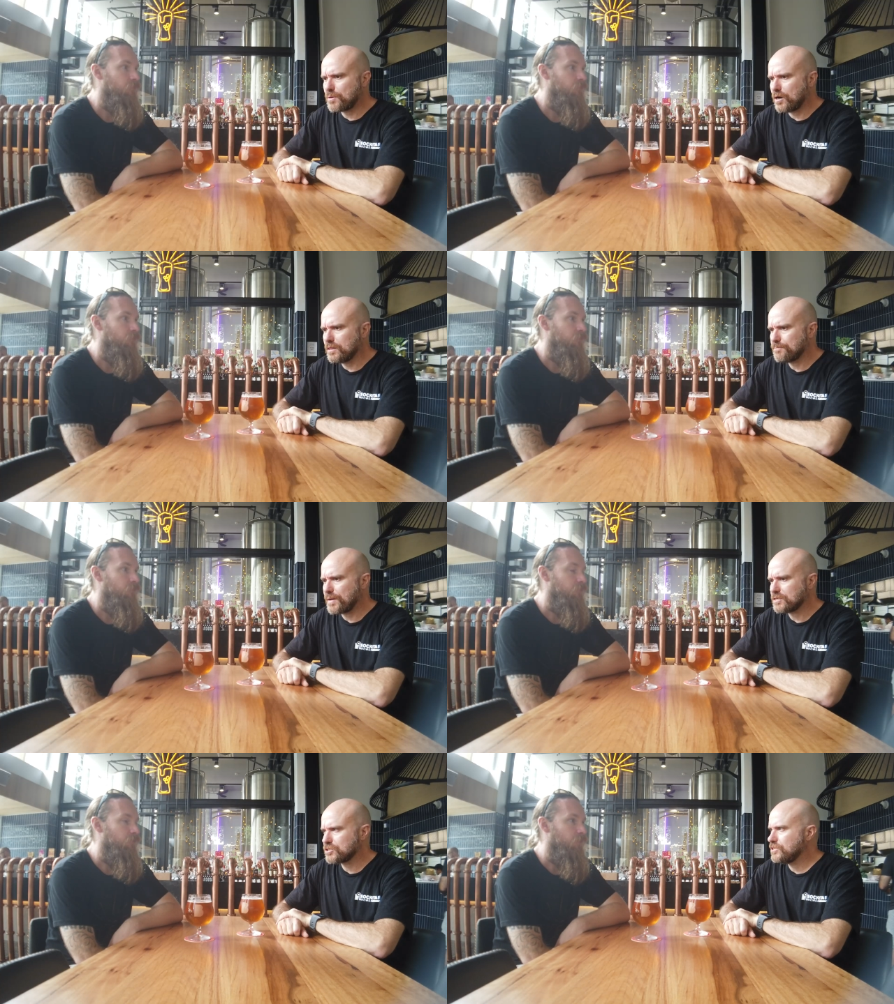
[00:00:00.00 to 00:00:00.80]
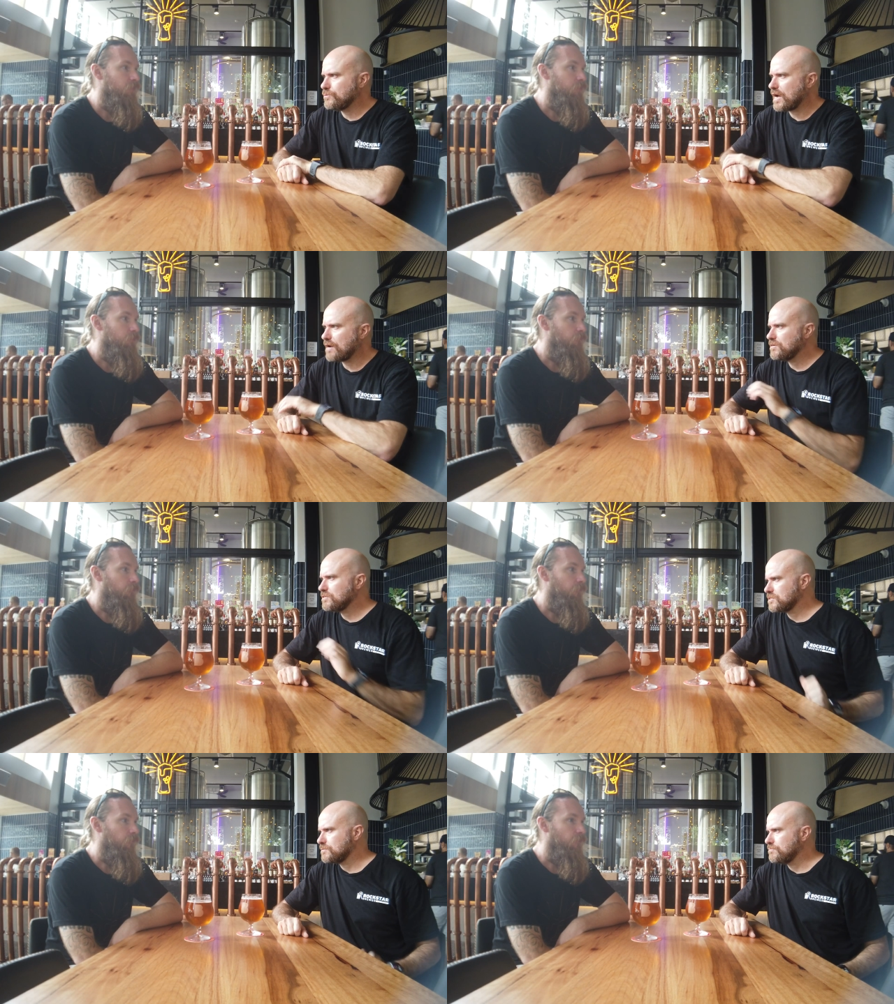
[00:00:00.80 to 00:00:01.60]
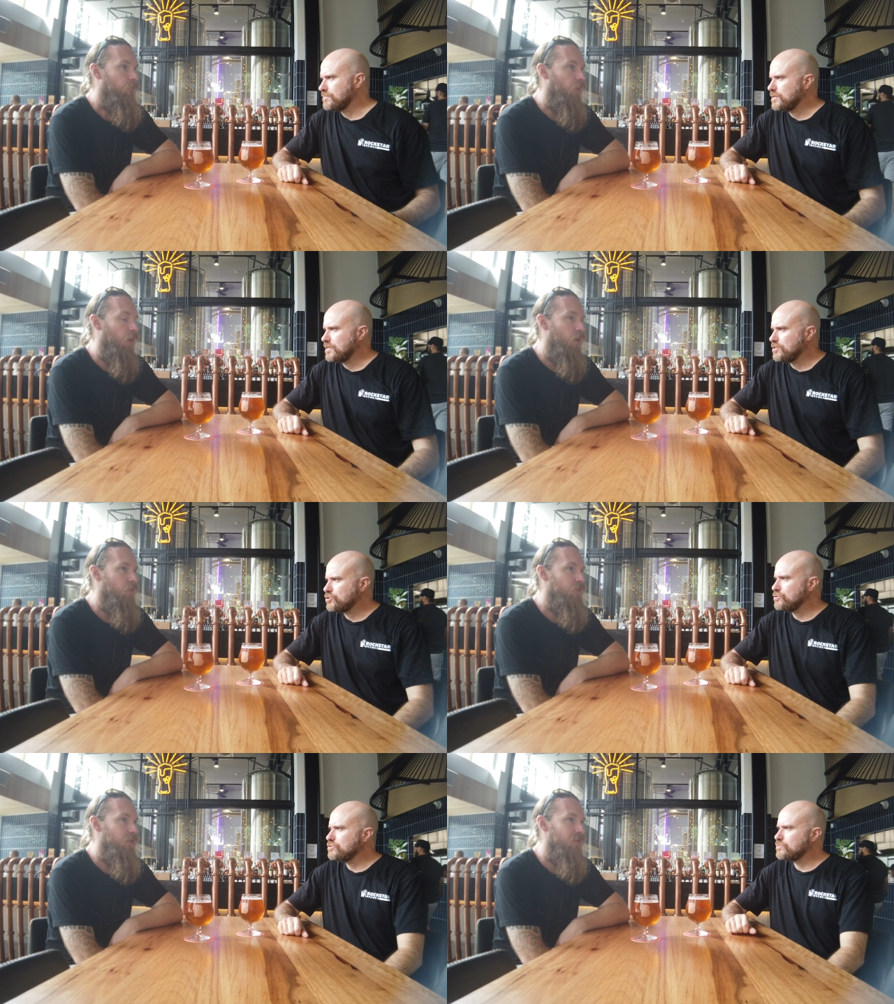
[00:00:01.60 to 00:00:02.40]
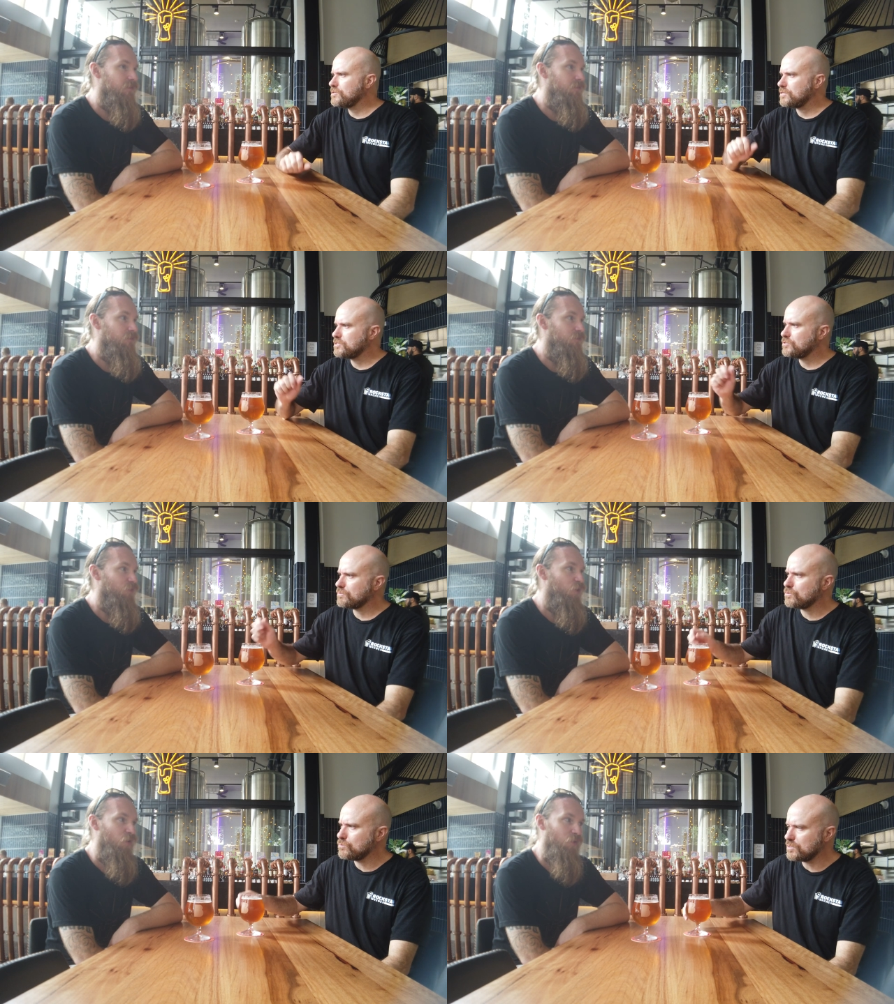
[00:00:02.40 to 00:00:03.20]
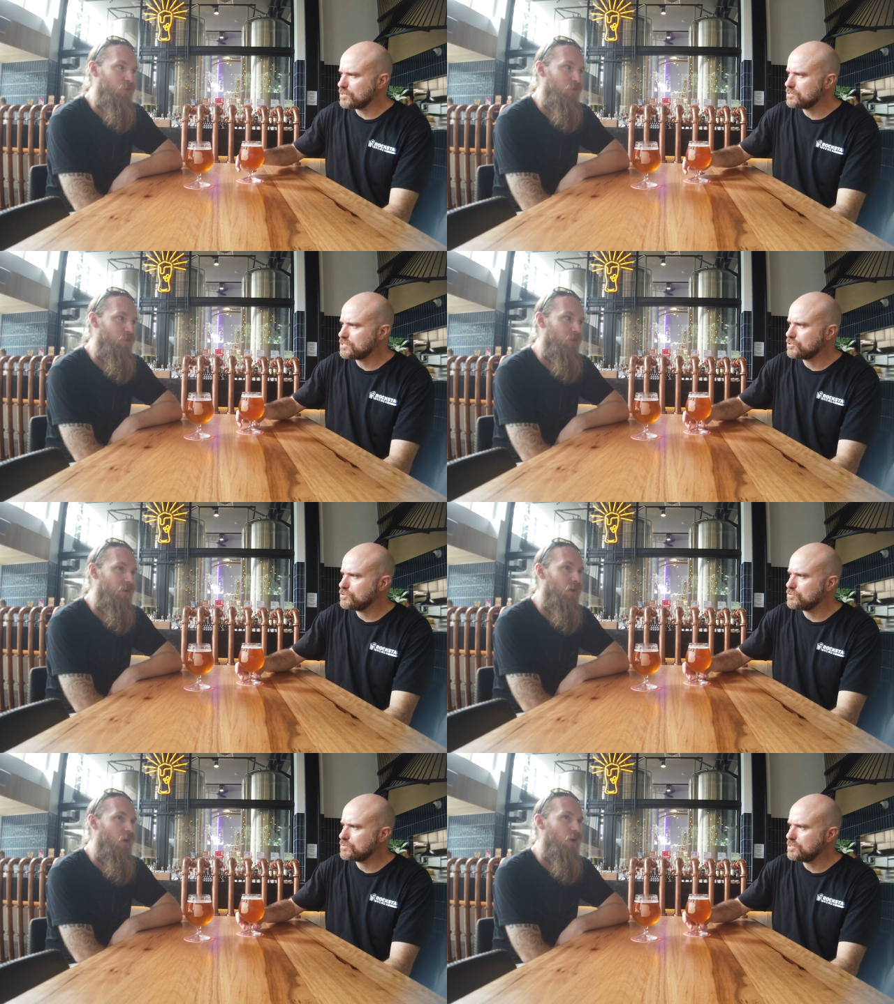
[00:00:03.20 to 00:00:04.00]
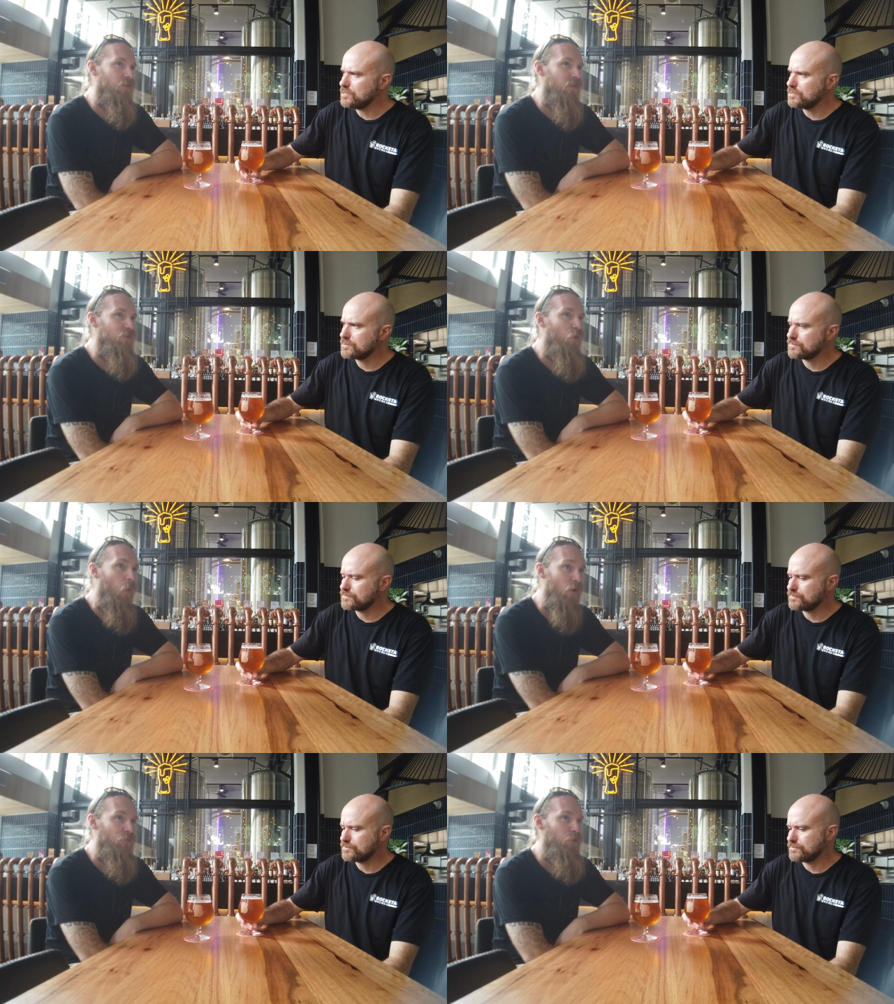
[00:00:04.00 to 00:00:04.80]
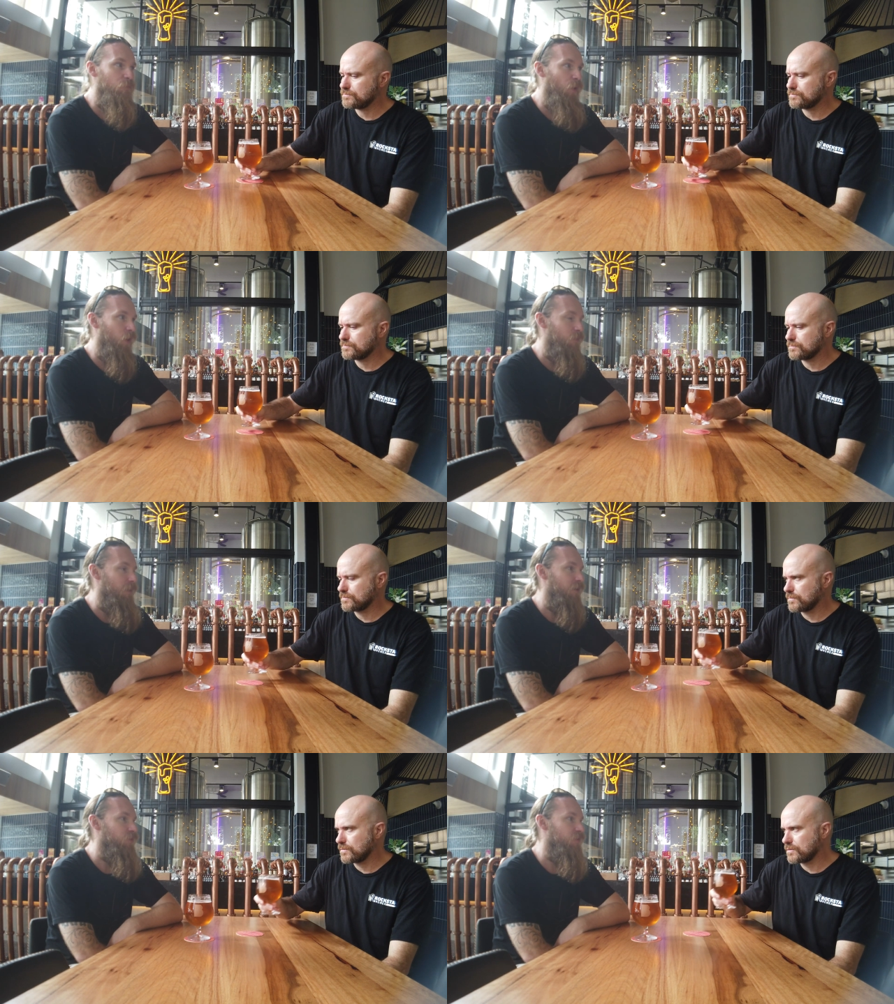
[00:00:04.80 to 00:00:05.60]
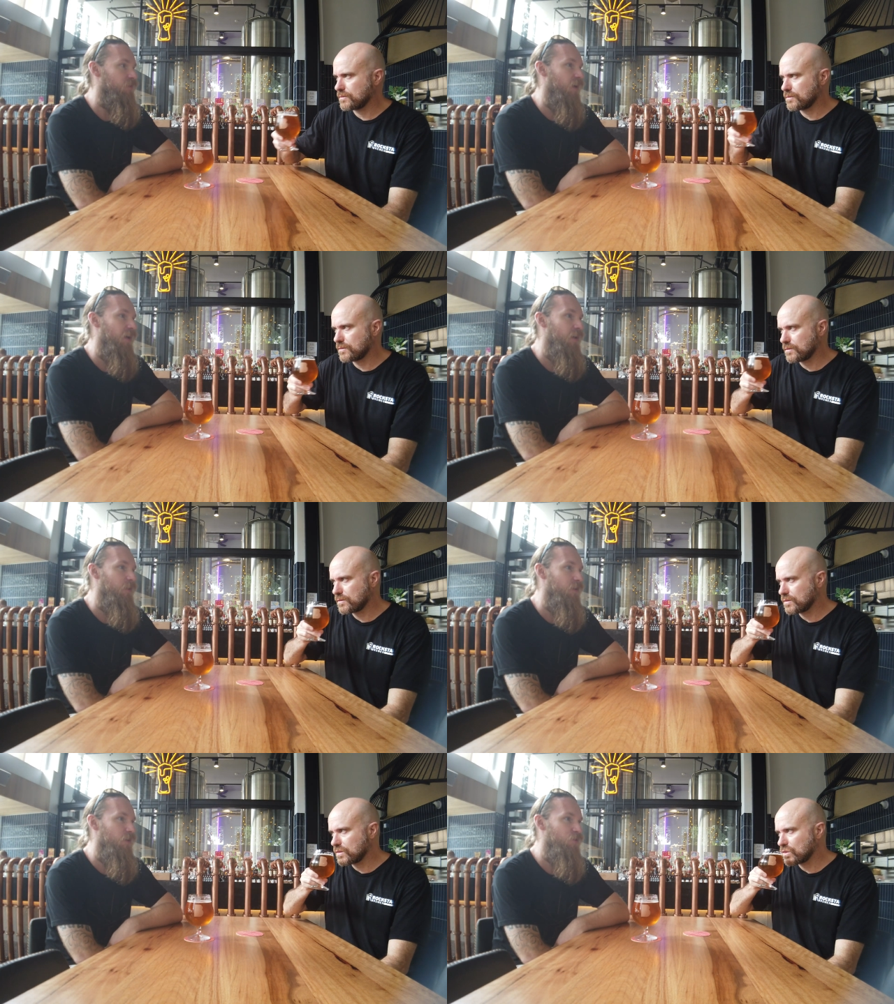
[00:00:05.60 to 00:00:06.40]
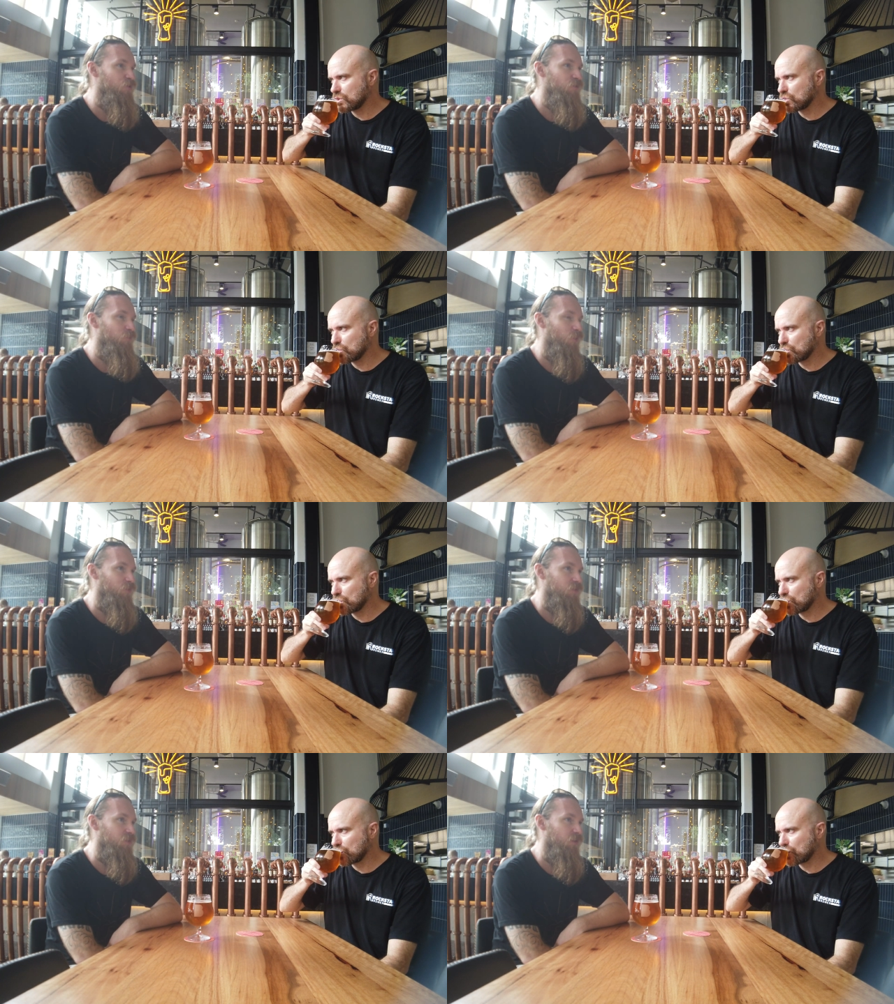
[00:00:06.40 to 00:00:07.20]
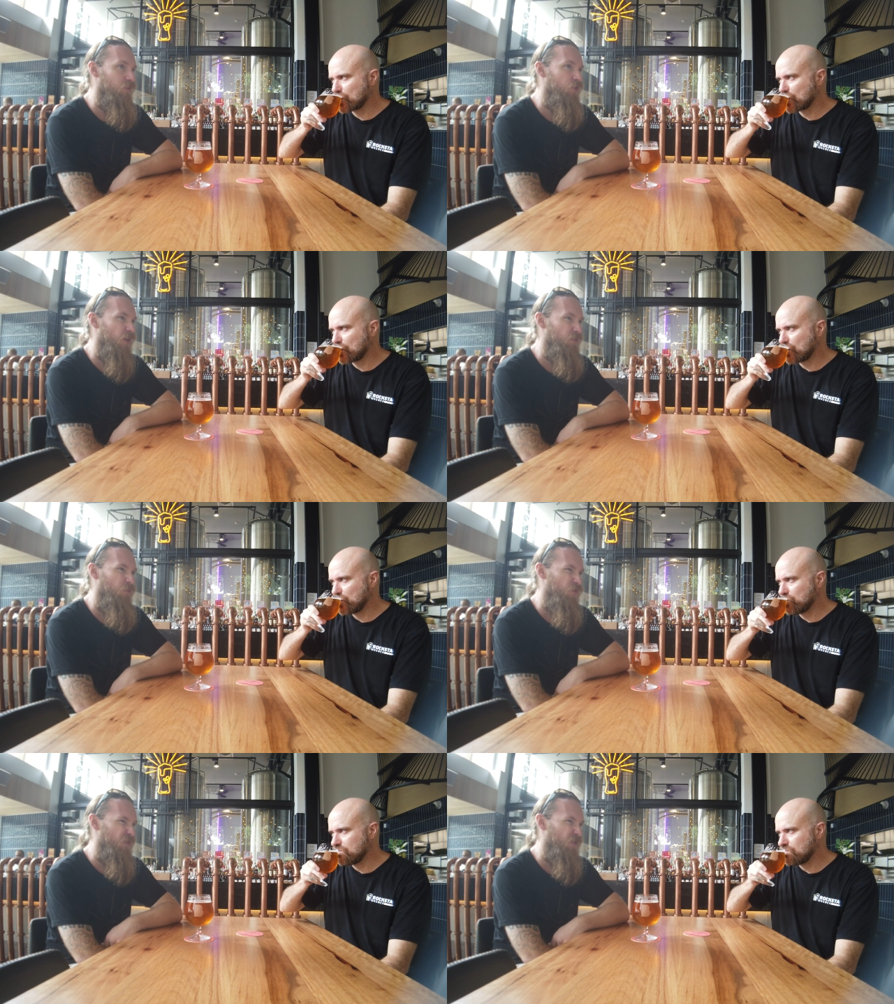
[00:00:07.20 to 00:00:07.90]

Speaker 1: a pilot batch and you were having some
Speaker 2: issues done, with it. Do you recall what those issues were? I'd done quite a few pilot batches, and the issue was it just